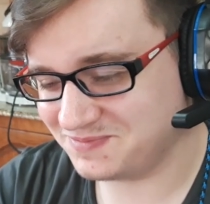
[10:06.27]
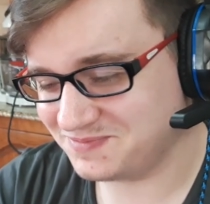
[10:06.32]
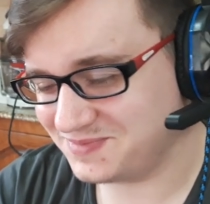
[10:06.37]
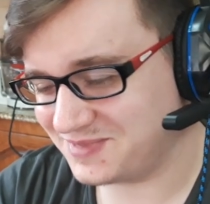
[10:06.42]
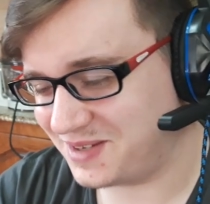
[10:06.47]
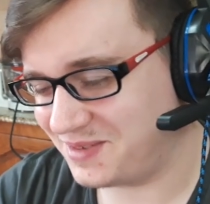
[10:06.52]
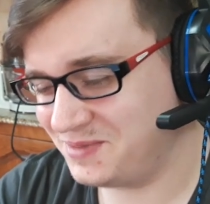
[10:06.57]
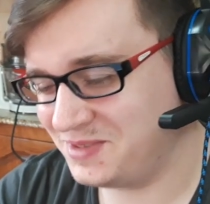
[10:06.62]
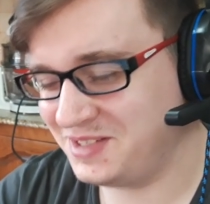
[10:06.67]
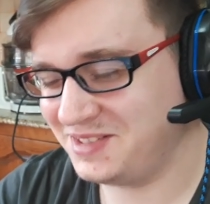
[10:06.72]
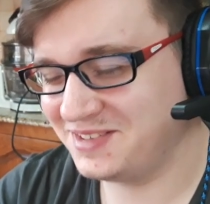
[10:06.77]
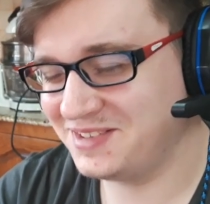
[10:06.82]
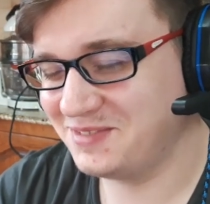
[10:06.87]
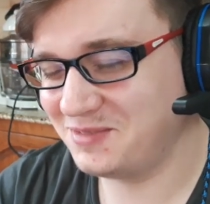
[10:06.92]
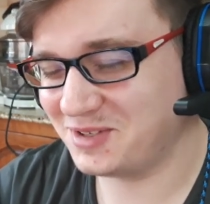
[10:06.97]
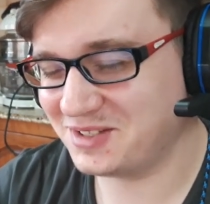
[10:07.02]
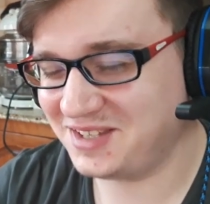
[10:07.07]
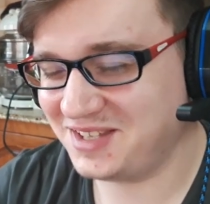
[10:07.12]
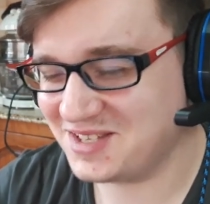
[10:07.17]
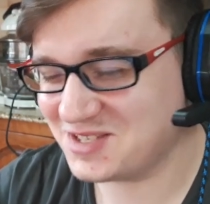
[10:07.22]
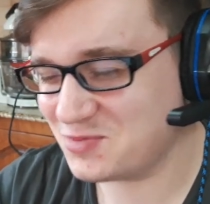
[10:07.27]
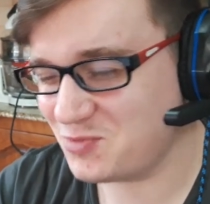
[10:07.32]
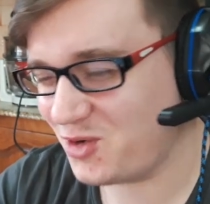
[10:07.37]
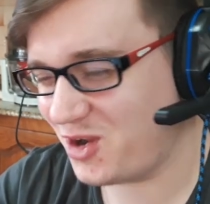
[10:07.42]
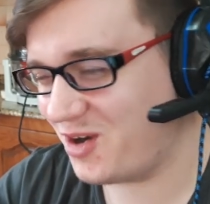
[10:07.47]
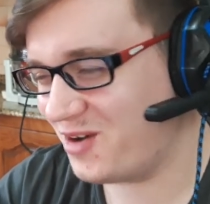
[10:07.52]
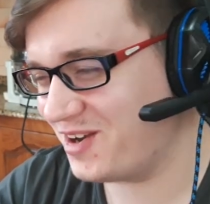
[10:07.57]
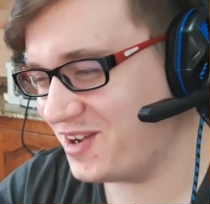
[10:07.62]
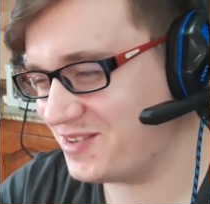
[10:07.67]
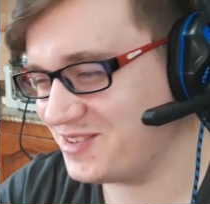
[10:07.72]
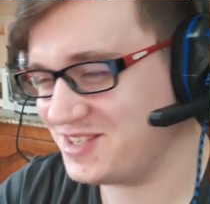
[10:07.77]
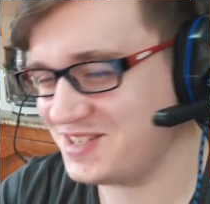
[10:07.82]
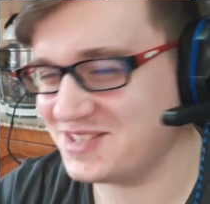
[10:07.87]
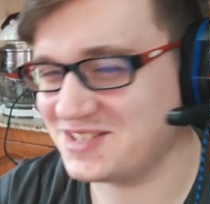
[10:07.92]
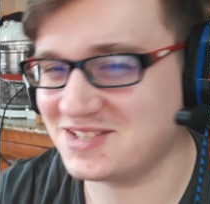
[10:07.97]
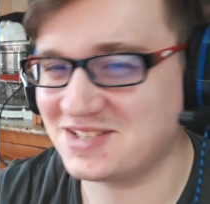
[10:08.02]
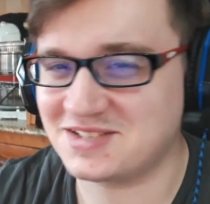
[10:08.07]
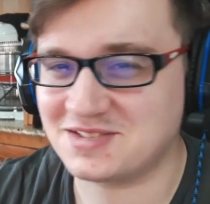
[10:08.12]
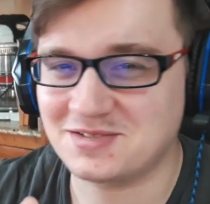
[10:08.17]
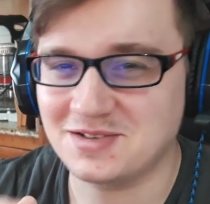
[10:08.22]
I mean, what he's wearing
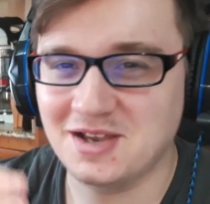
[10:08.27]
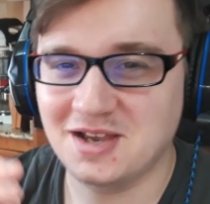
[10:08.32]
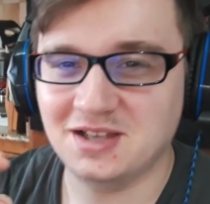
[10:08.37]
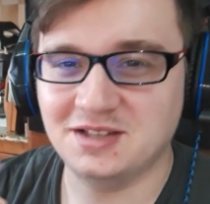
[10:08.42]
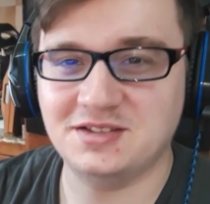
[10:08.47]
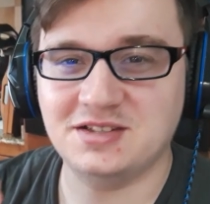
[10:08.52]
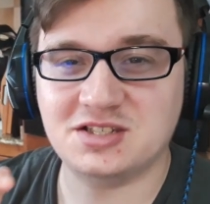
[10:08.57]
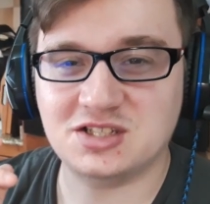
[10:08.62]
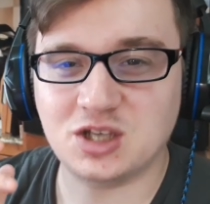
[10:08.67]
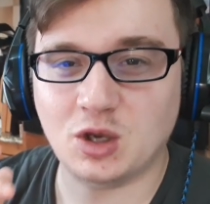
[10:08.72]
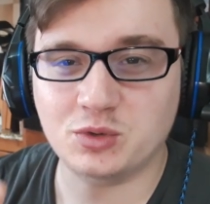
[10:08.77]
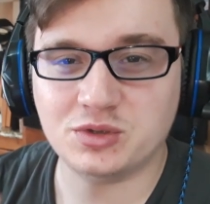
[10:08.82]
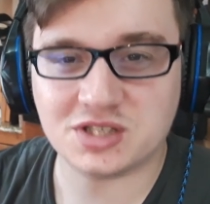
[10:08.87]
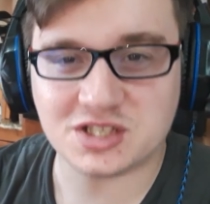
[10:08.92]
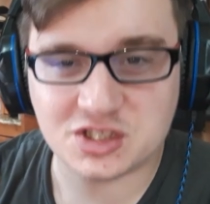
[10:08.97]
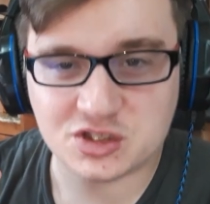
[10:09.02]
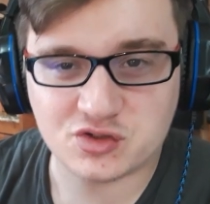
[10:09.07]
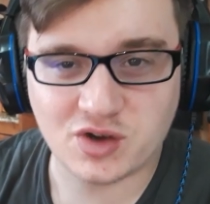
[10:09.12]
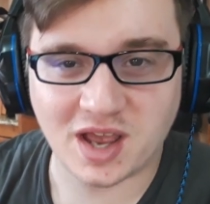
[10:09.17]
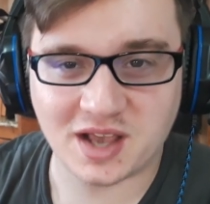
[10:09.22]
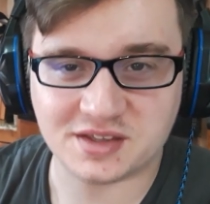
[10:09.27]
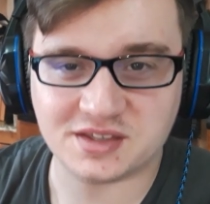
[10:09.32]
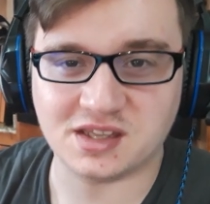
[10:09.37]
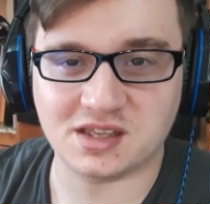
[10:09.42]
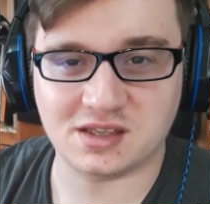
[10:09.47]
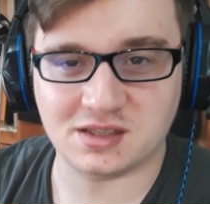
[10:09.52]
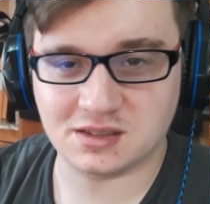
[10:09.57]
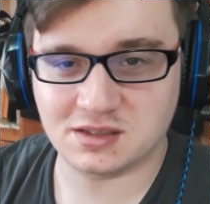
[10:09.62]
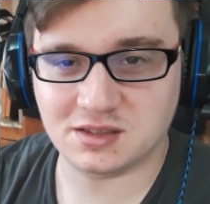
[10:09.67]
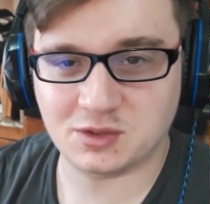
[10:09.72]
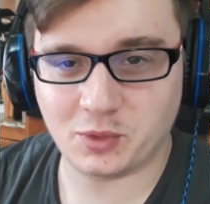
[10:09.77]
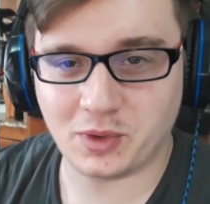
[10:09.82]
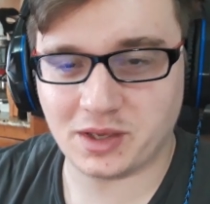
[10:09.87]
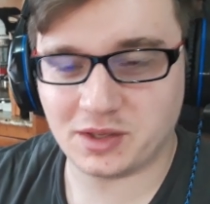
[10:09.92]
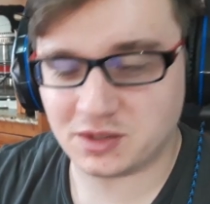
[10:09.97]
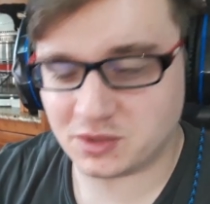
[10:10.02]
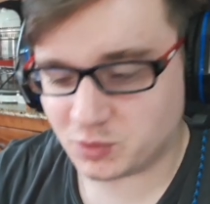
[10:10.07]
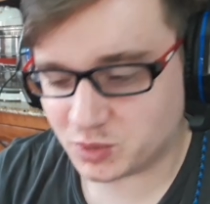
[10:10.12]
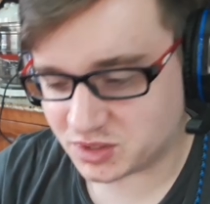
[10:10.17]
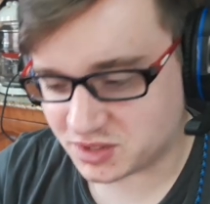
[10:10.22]
is it's so distracting. The way
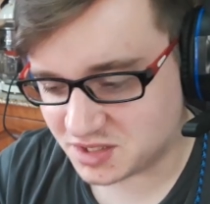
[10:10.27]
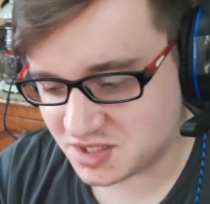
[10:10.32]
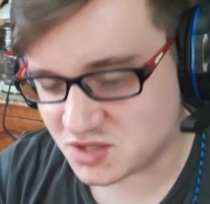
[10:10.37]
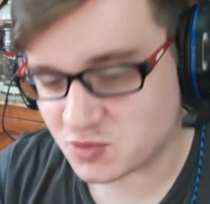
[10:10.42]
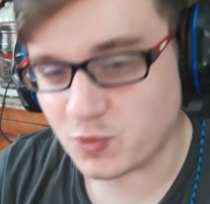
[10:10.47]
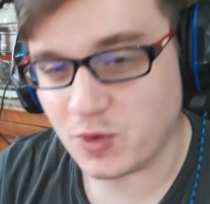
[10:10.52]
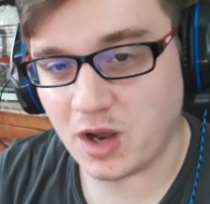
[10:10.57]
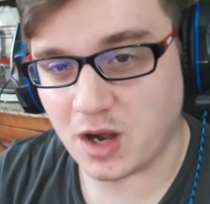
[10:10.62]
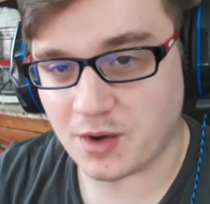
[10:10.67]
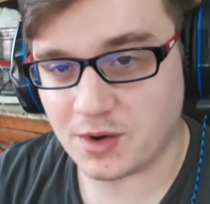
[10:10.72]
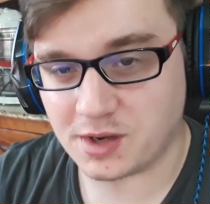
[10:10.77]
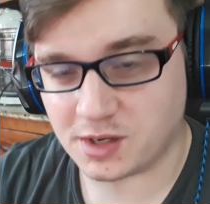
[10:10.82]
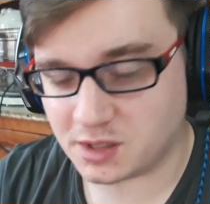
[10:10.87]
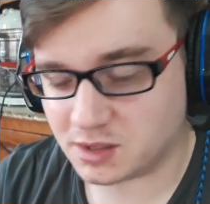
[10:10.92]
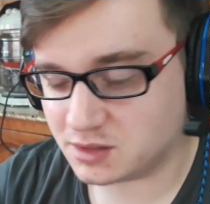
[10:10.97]
what he's wearing.